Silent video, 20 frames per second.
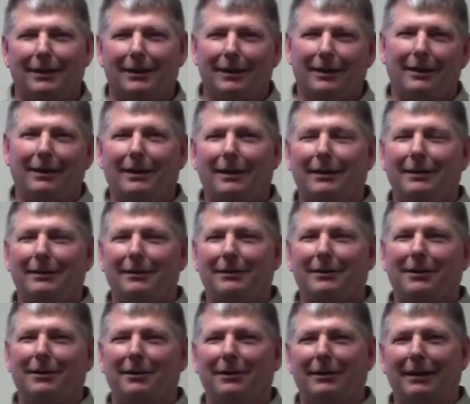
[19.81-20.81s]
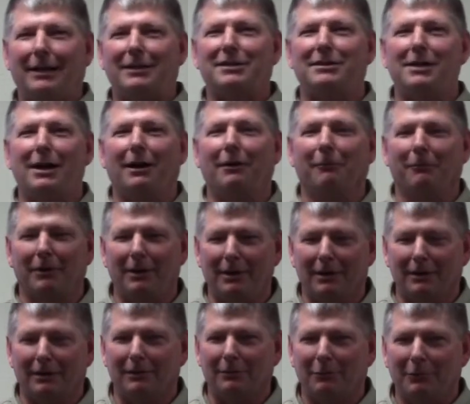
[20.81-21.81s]
And that's not
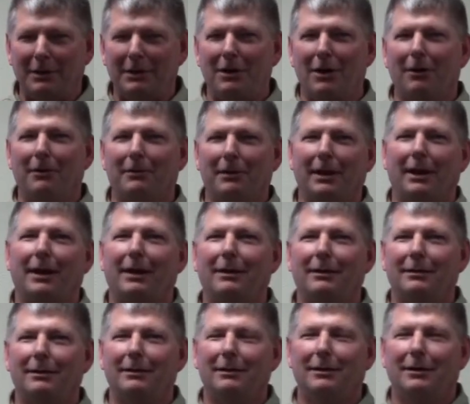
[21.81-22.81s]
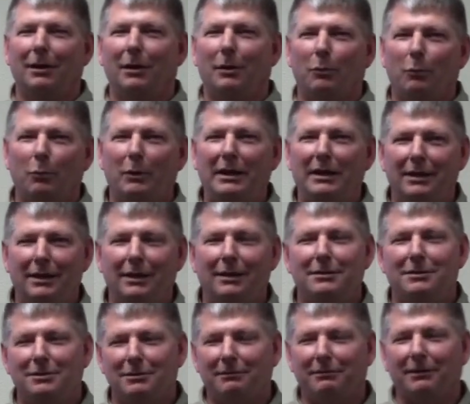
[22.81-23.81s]
real, we know that. We
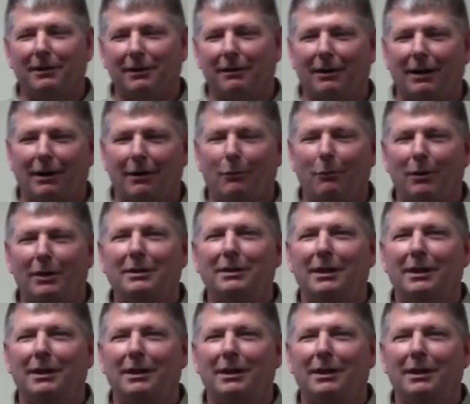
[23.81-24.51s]
need to figure out what